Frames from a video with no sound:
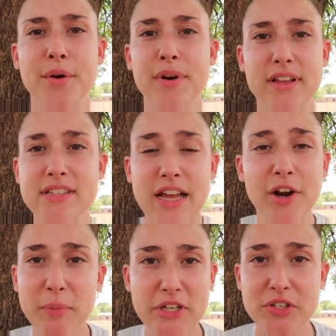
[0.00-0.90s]
what else
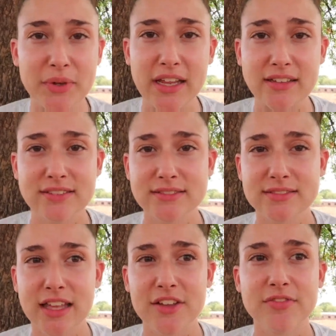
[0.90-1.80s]
I would be
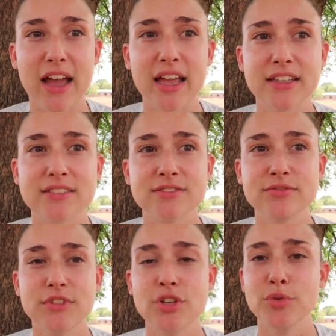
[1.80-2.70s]
doing if I
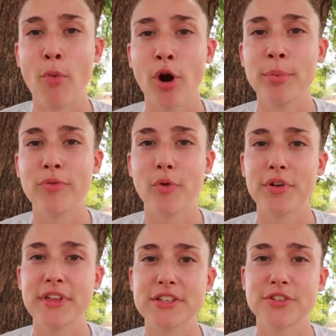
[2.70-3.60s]
knew more
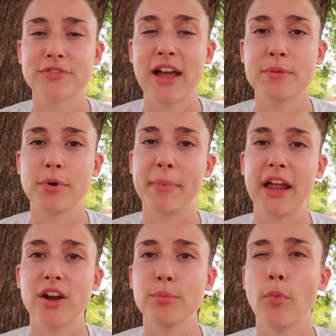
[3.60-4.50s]
before this, or if I had
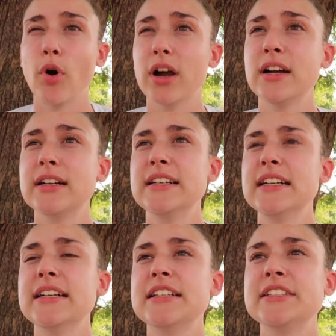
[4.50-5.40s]
prepared more.
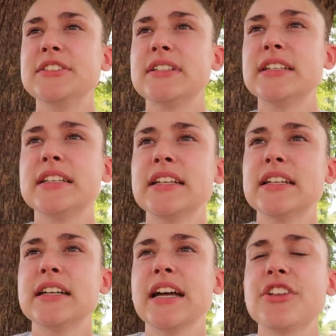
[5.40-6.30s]

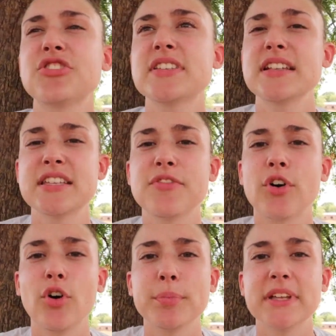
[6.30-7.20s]
It's just a
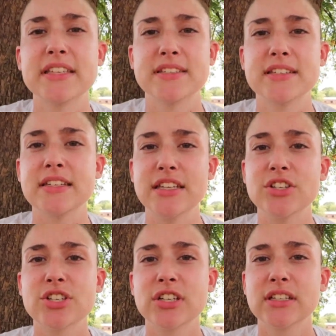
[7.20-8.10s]
difficult place to
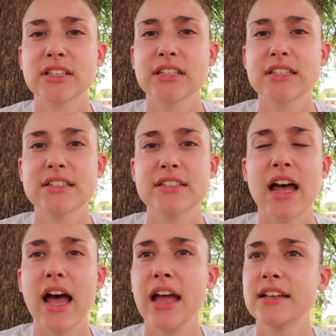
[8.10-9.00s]
teach. It's
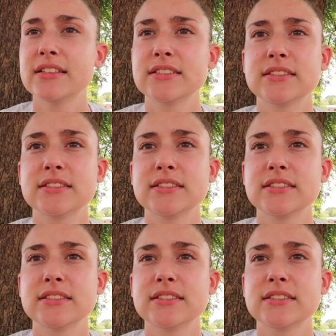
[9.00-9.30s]
not,